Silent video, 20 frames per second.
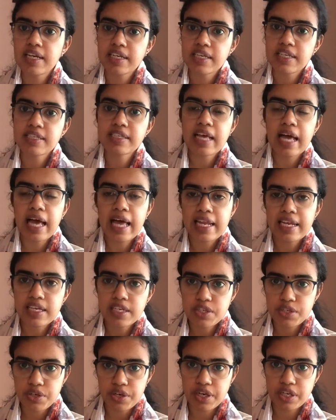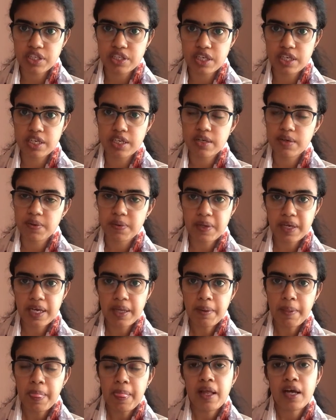it is alliteration.
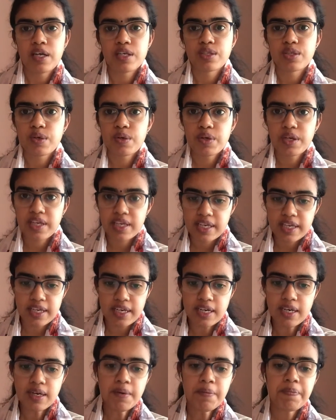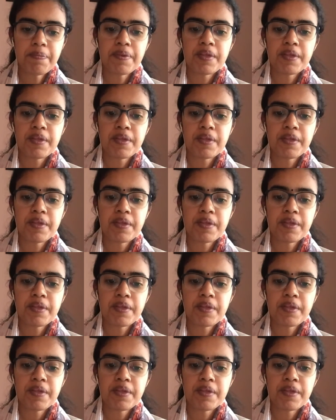Okay, so here